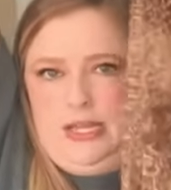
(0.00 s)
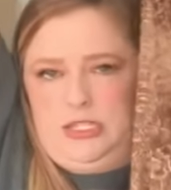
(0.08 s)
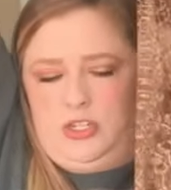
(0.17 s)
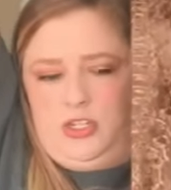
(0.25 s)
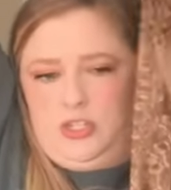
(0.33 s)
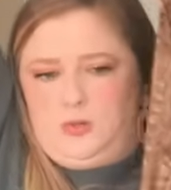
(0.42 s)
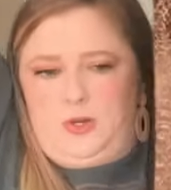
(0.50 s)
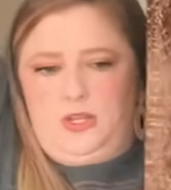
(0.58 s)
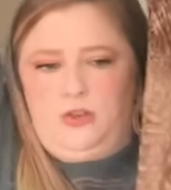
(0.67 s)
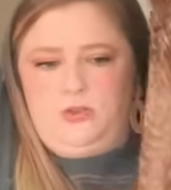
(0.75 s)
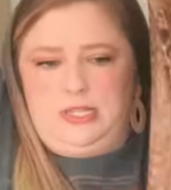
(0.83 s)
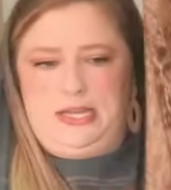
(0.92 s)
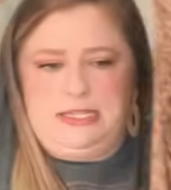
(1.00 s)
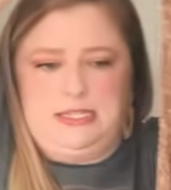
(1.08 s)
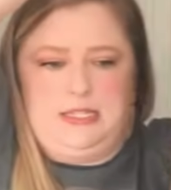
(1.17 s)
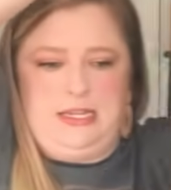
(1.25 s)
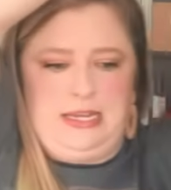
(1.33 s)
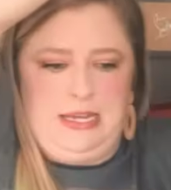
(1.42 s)
It's just one of those like
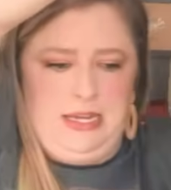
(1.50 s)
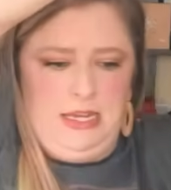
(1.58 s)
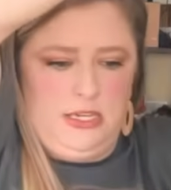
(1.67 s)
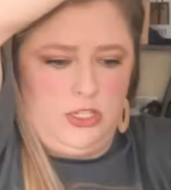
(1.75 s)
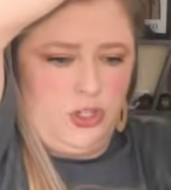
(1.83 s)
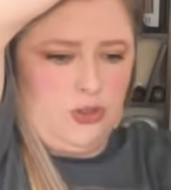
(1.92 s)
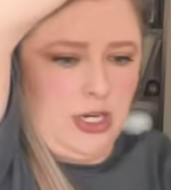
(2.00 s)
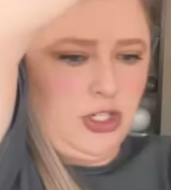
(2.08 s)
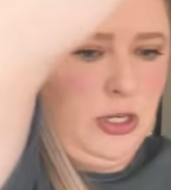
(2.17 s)
slinky, stretchy